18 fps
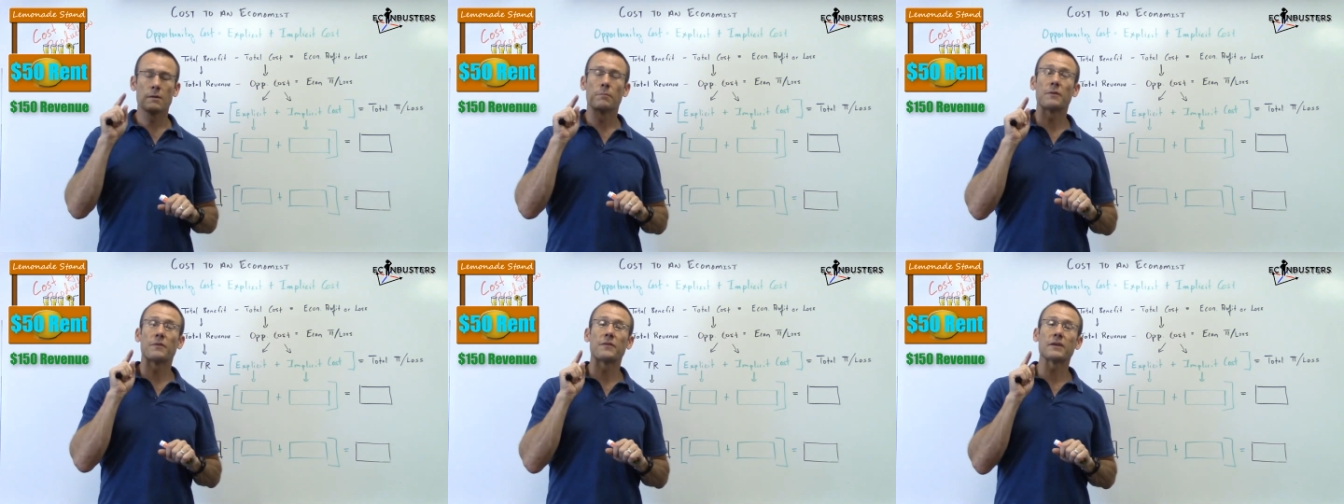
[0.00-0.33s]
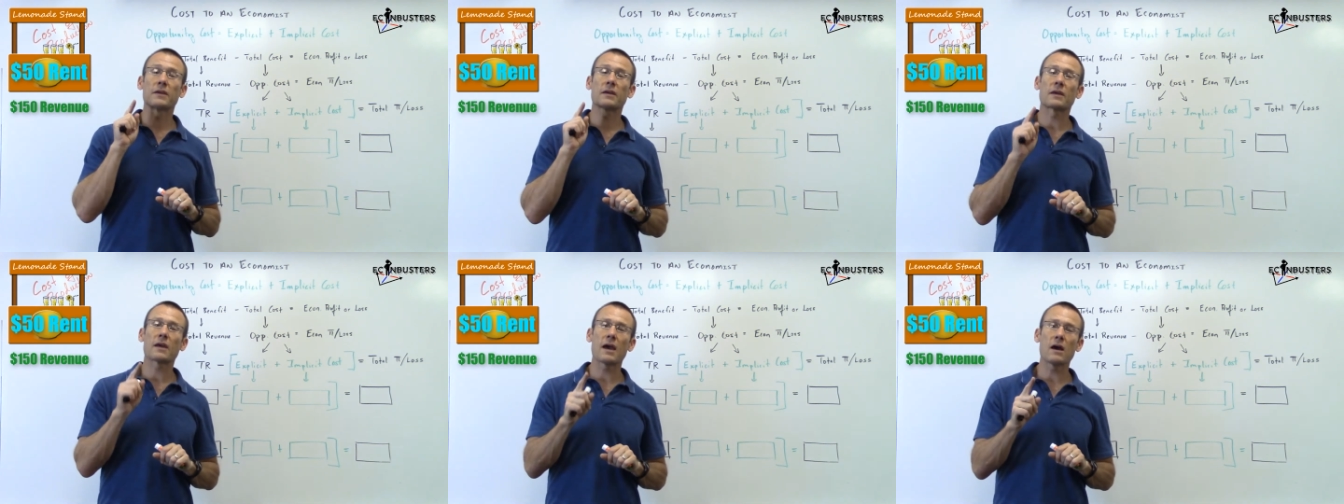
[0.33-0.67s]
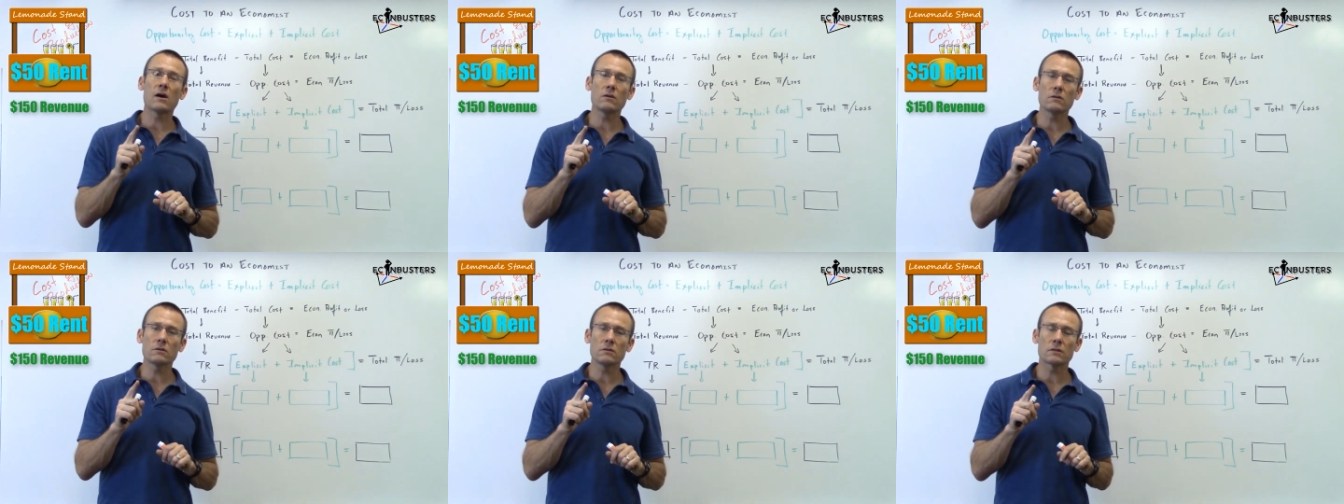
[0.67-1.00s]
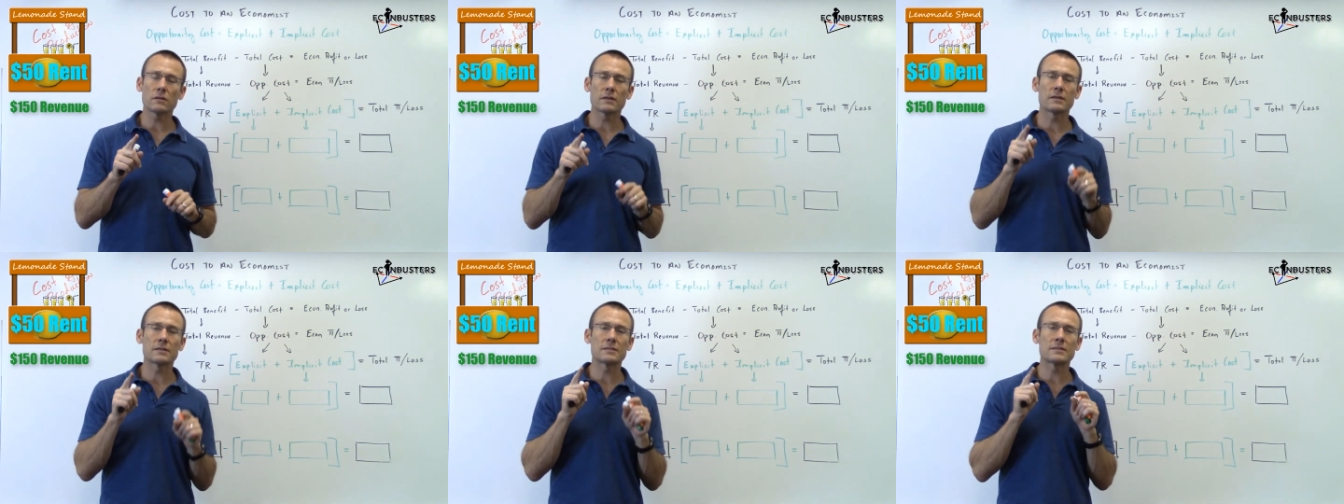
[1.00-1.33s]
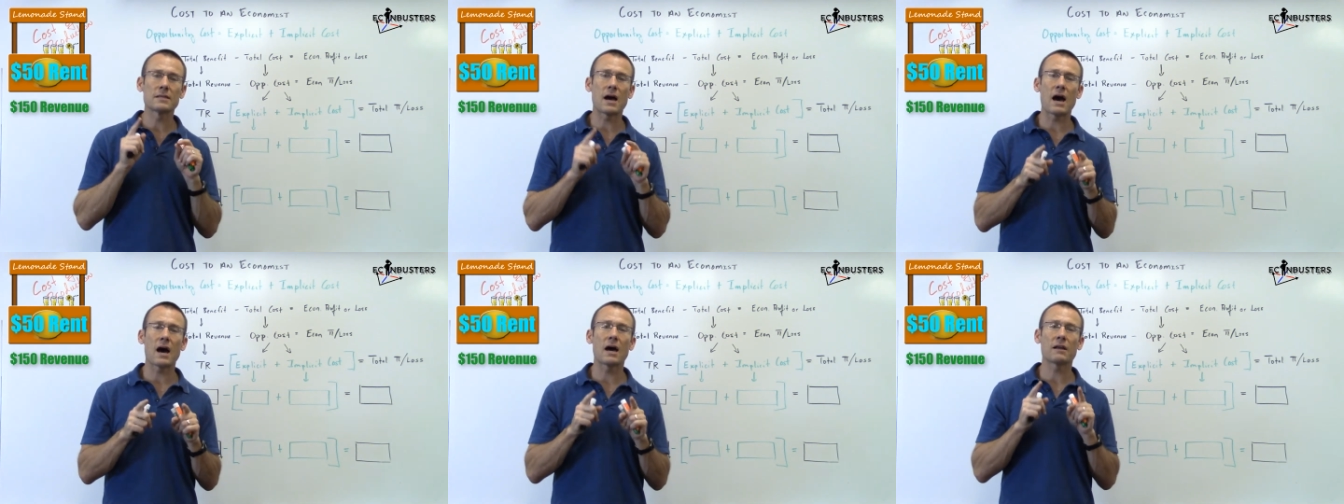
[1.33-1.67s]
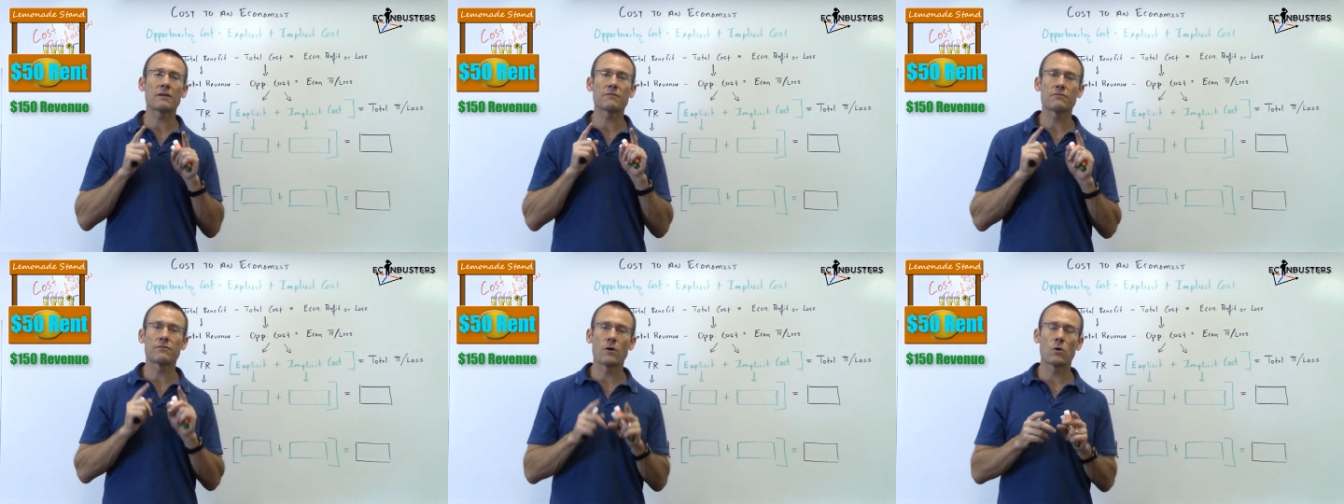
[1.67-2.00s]
But the accountant is
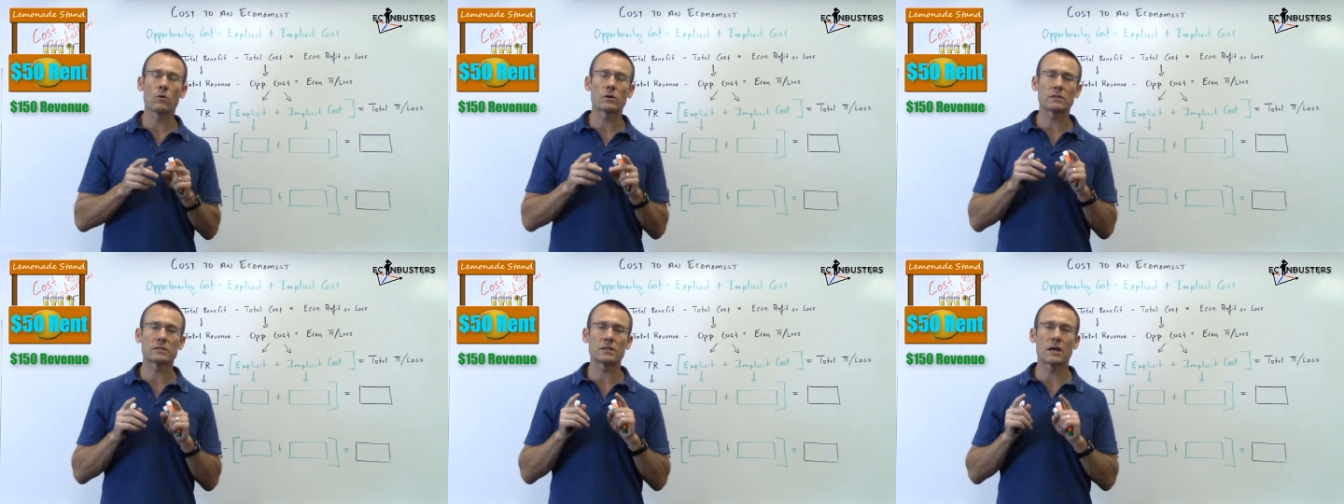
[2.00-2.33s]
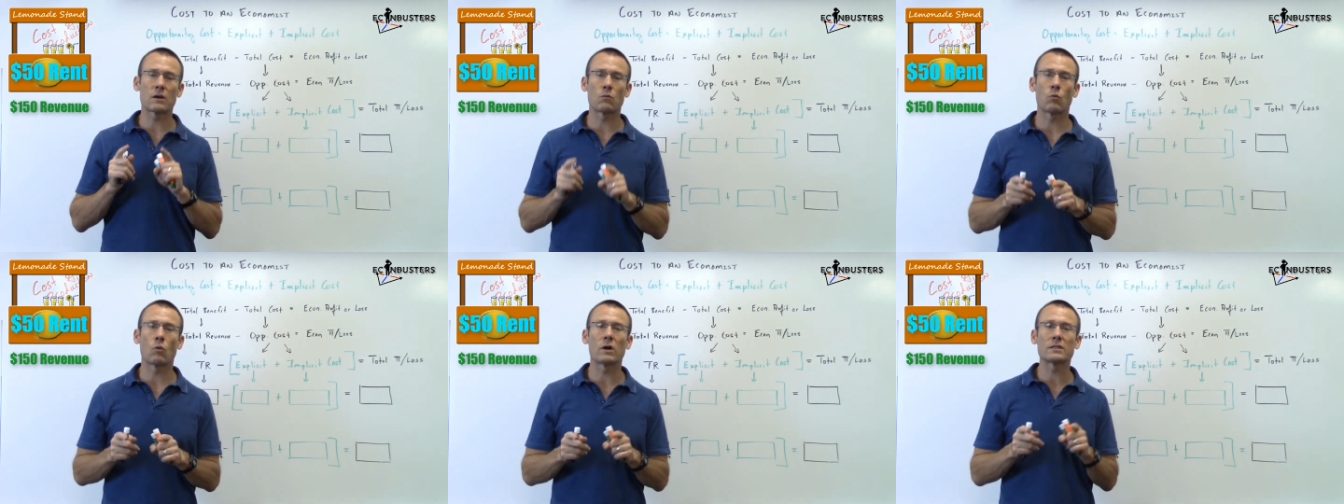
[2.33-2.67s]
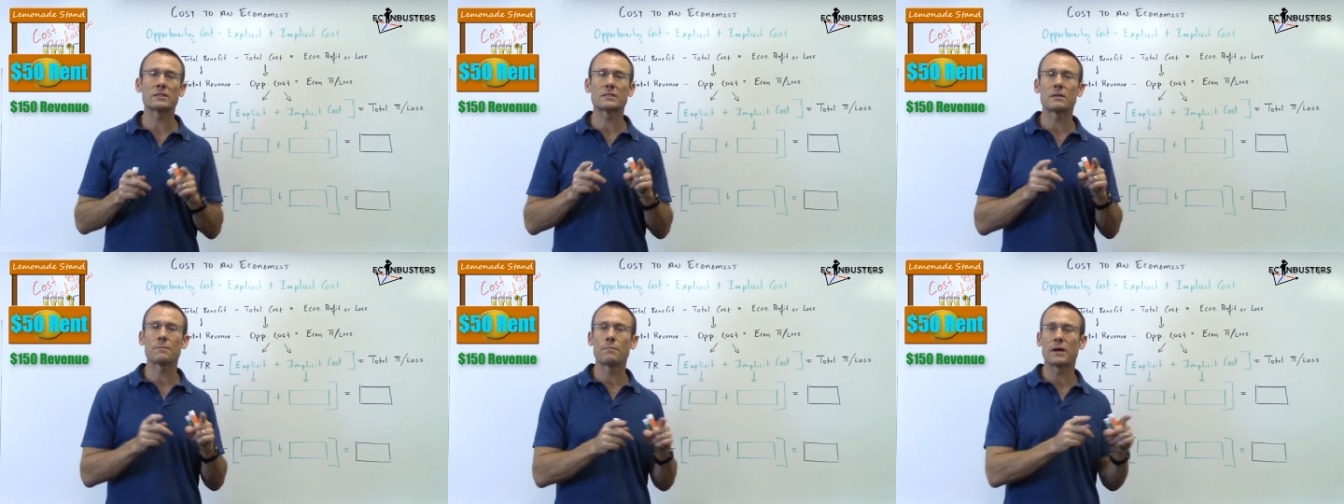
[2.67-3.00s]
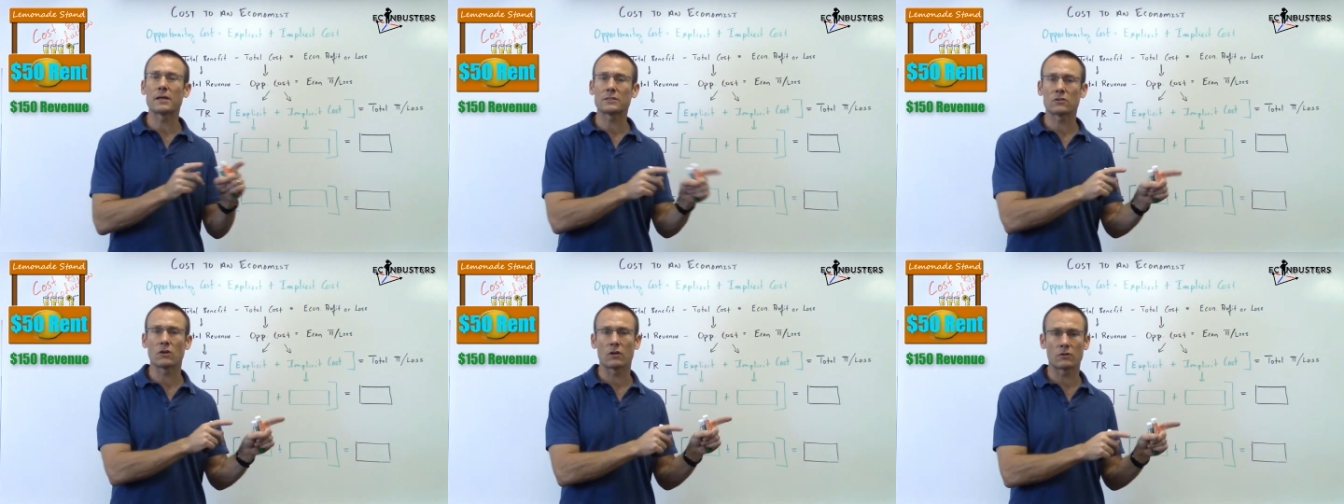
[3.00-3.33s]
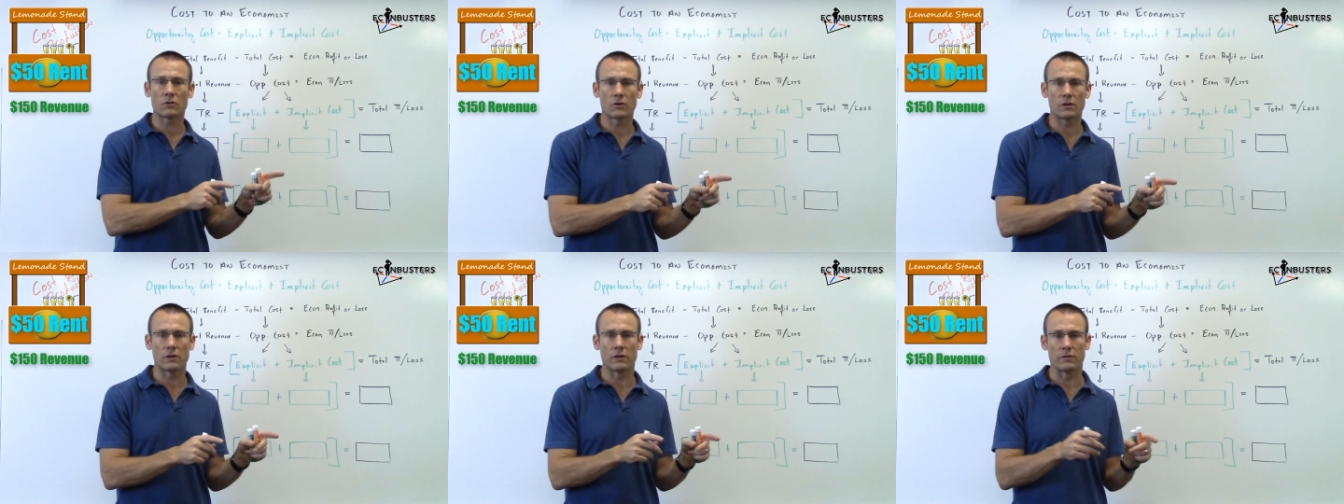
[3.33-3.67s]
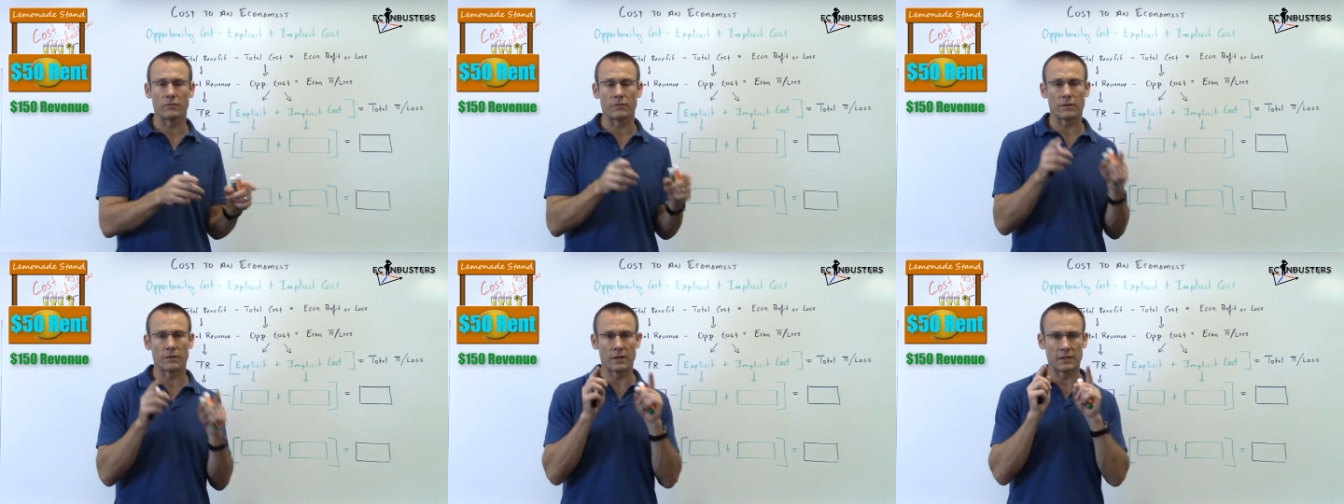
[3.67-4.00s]
not focused on what's the best
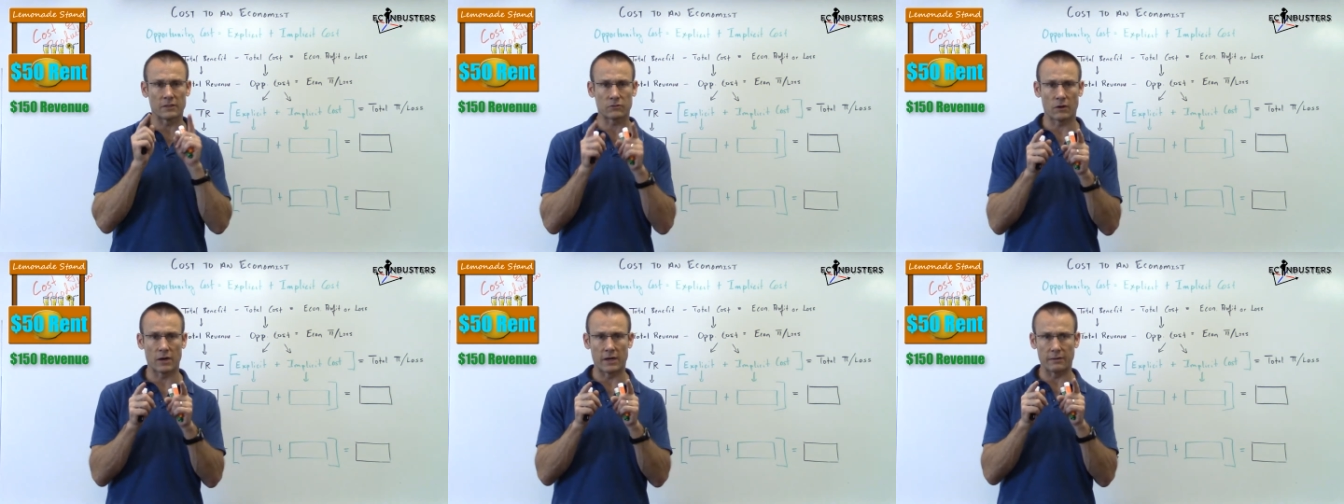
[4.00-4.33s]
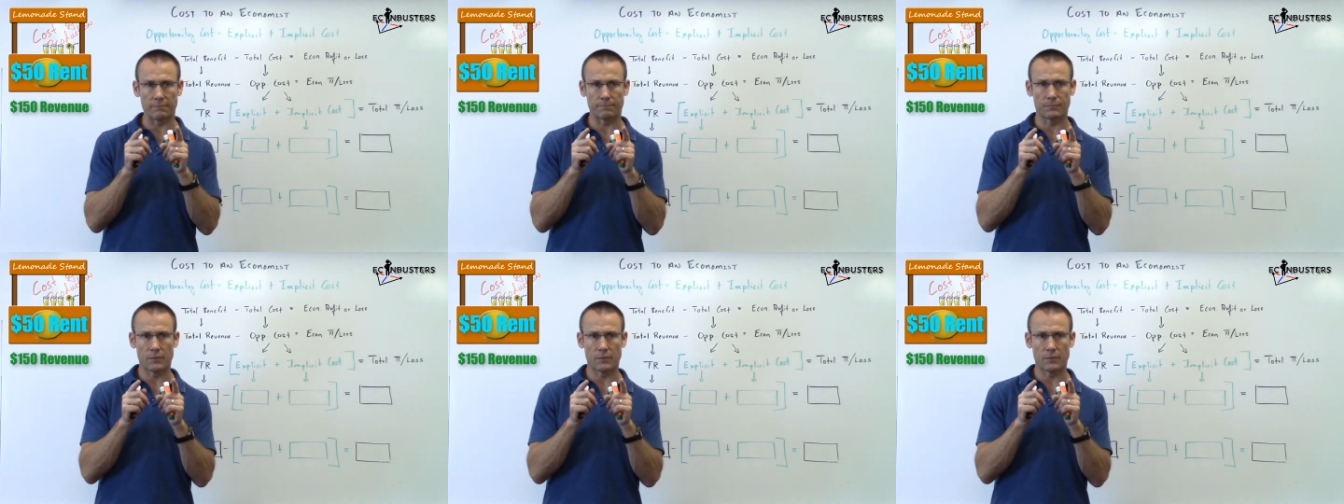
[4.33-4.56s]
alternative. That's right.